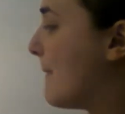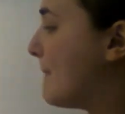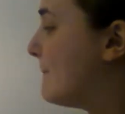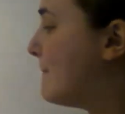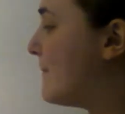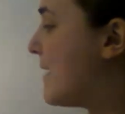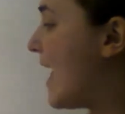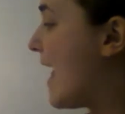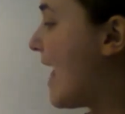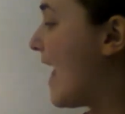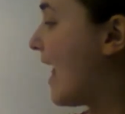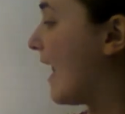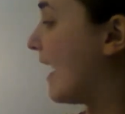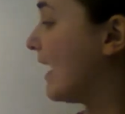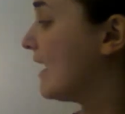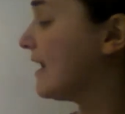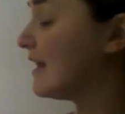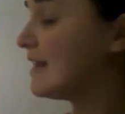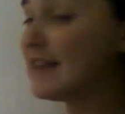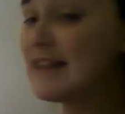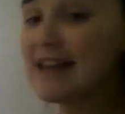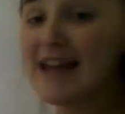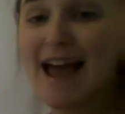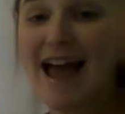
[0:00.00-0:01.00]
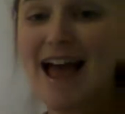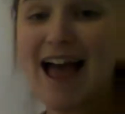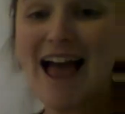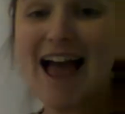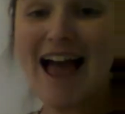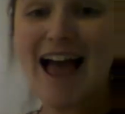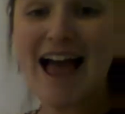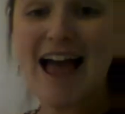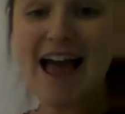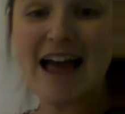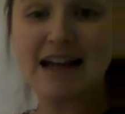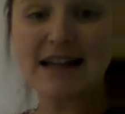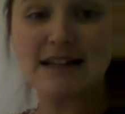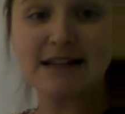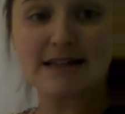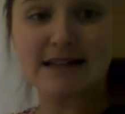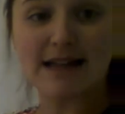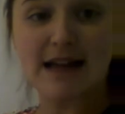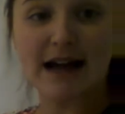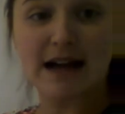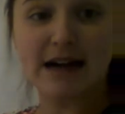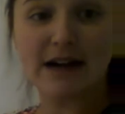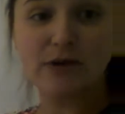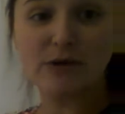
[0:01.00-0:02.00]
bell, the F
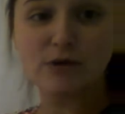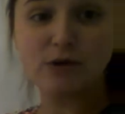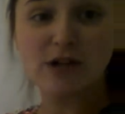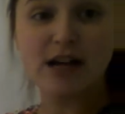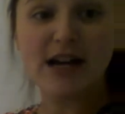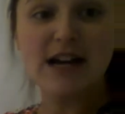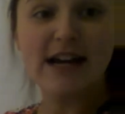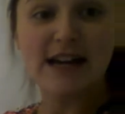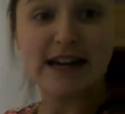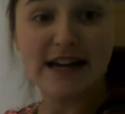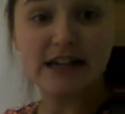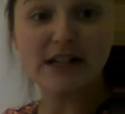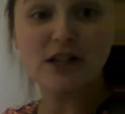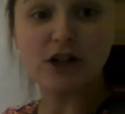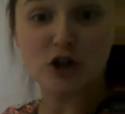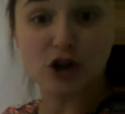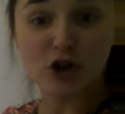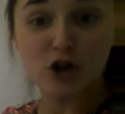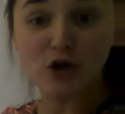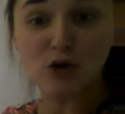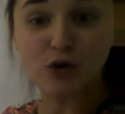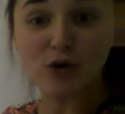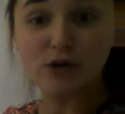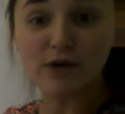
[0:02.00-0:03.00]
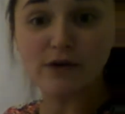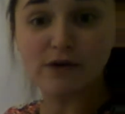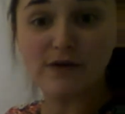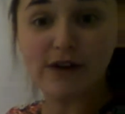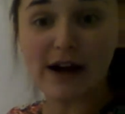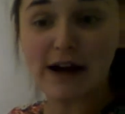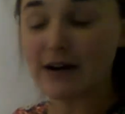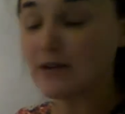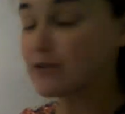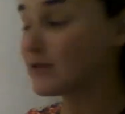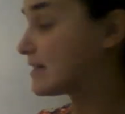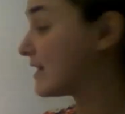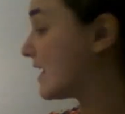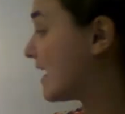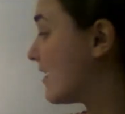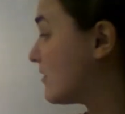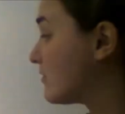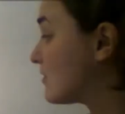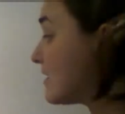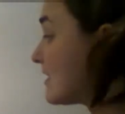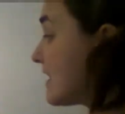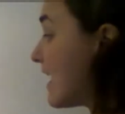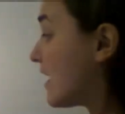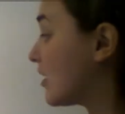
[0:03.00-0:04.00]
sound is a short vowel sound
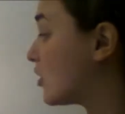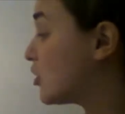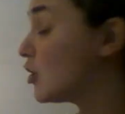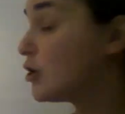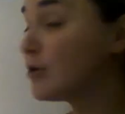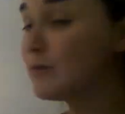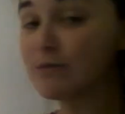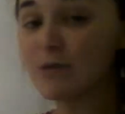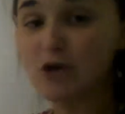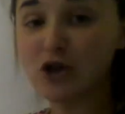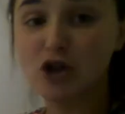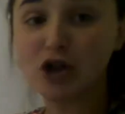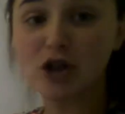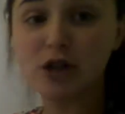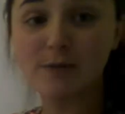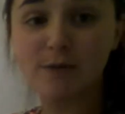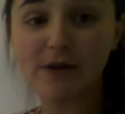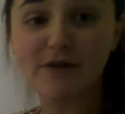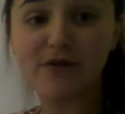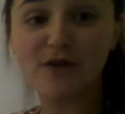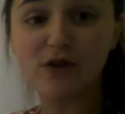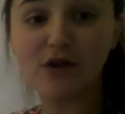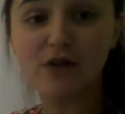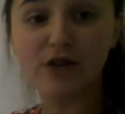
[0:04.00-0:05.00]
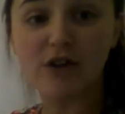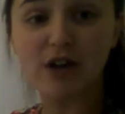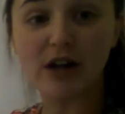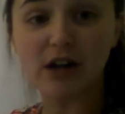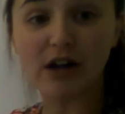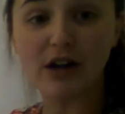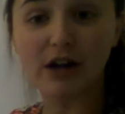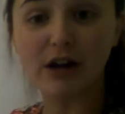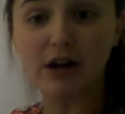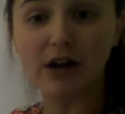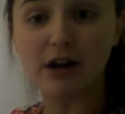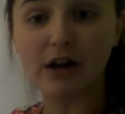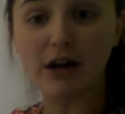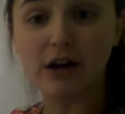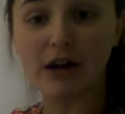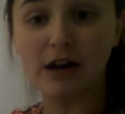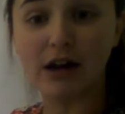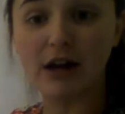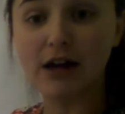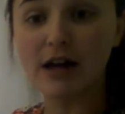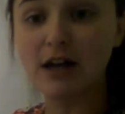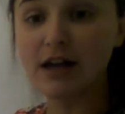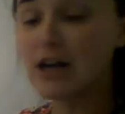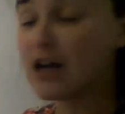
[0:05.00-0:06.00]
and that comes just before the L.
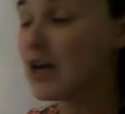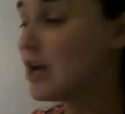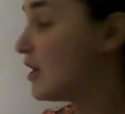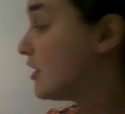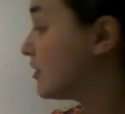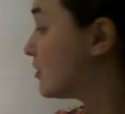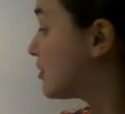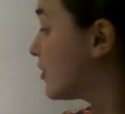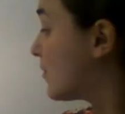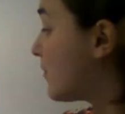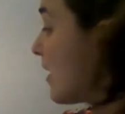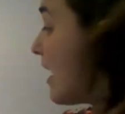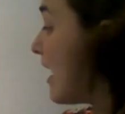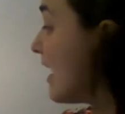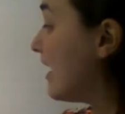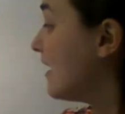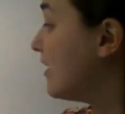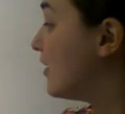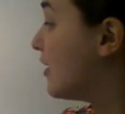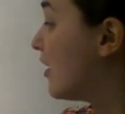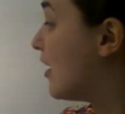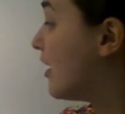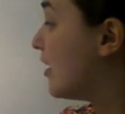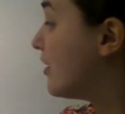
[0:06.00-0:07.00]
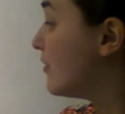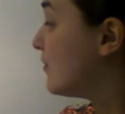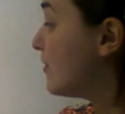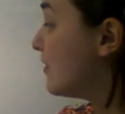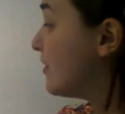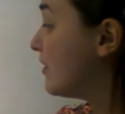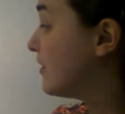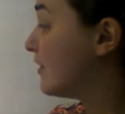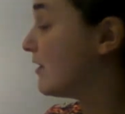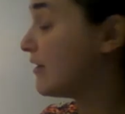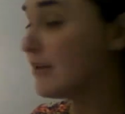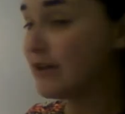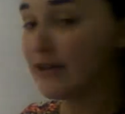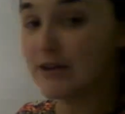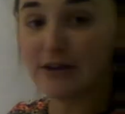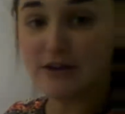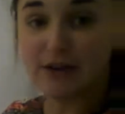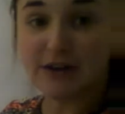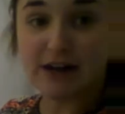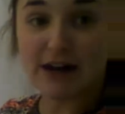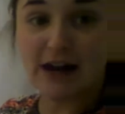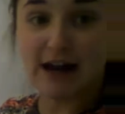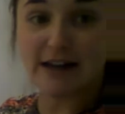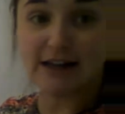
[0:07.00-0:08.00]
So I know
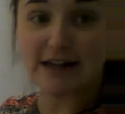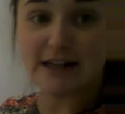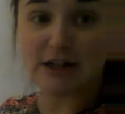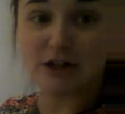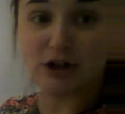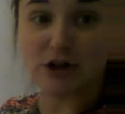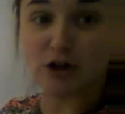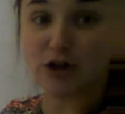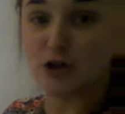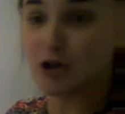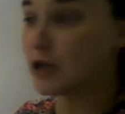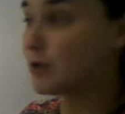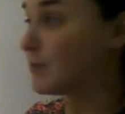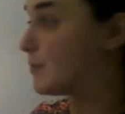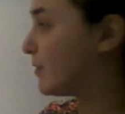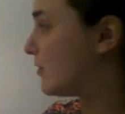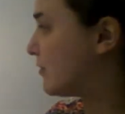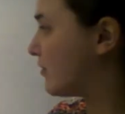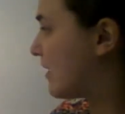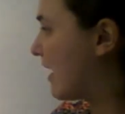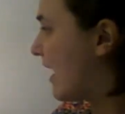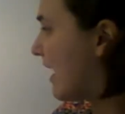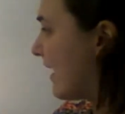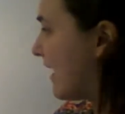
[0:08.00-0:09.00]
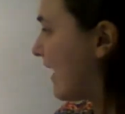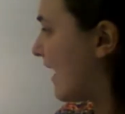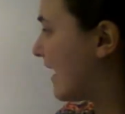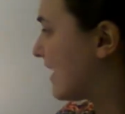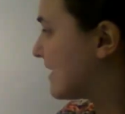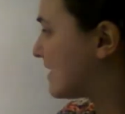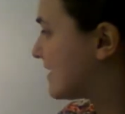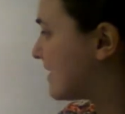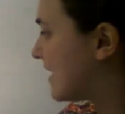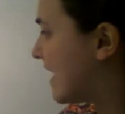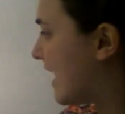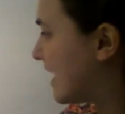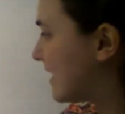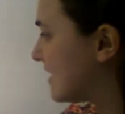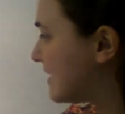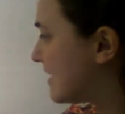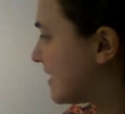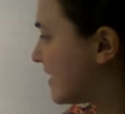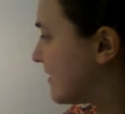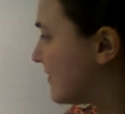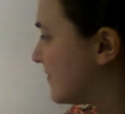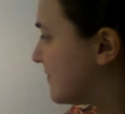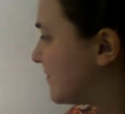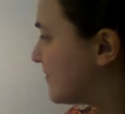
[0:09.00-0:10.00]
that I need to double that last
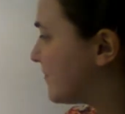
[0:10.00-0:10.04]
letter.